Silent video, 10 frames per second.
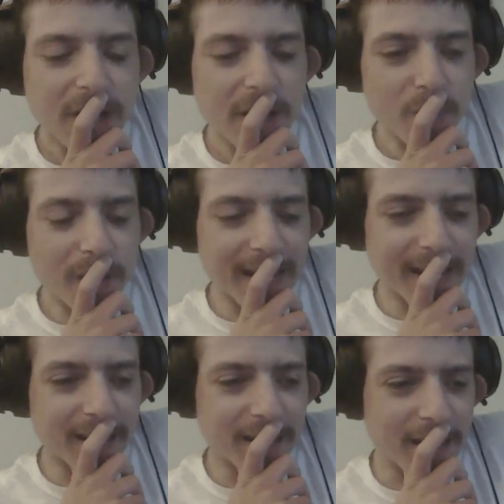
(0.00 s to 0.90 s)

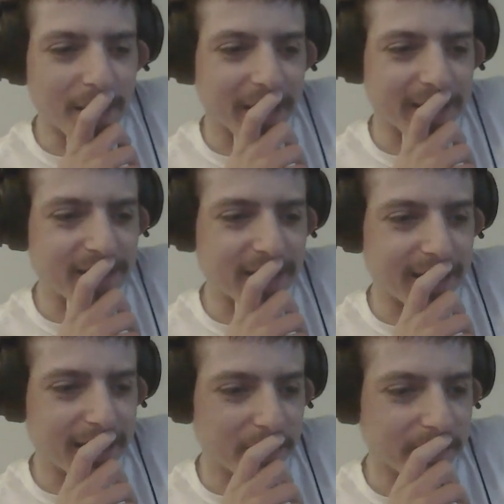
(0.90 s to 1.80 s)
Well, I'm not
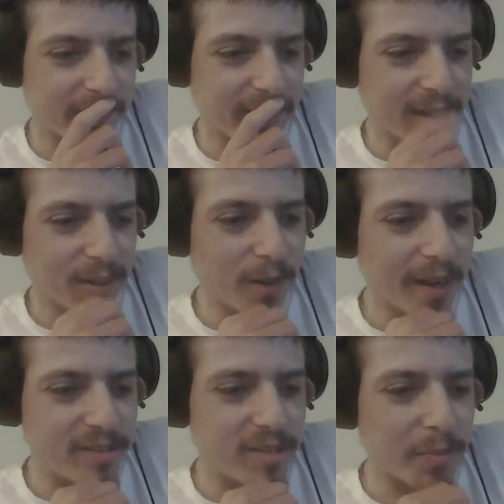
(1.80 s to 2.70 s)
saying I'm,
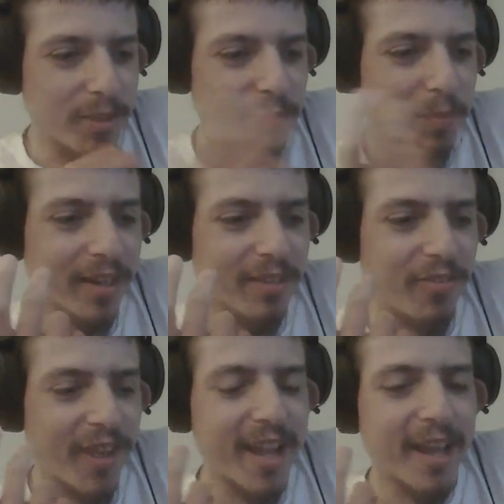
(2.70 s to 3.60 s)
ICP's biggest
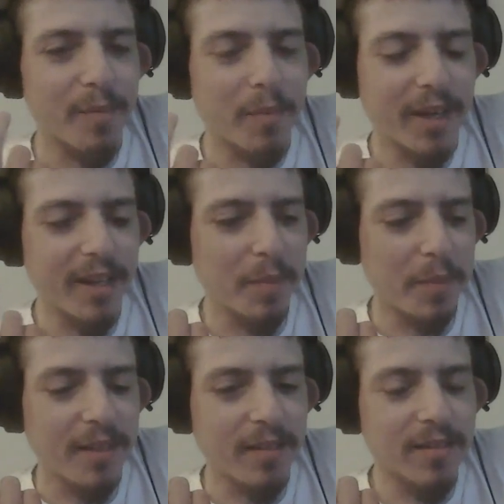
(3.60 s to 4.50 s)
fan by any
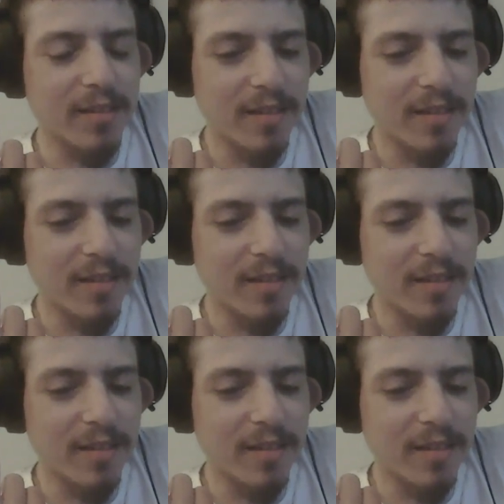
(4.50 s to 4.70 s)
means.